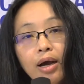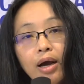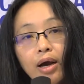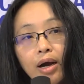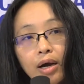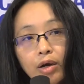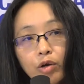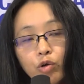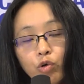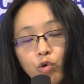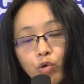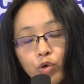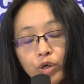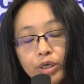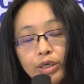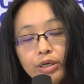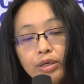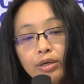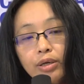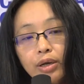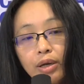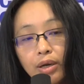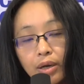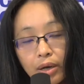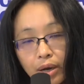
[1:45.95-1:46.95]
a good
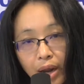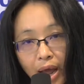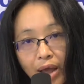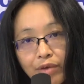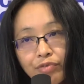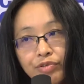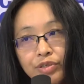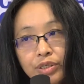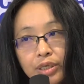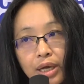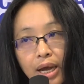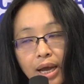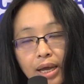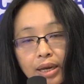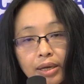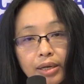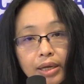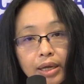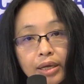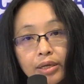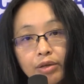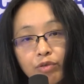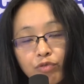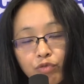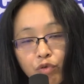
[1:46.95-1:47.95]
lifestyle
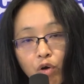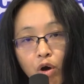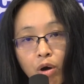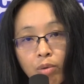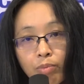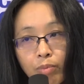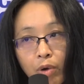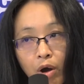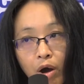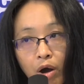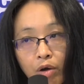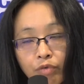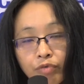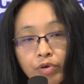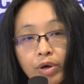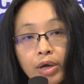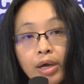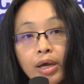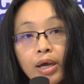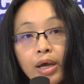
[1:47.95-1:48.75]
in the form of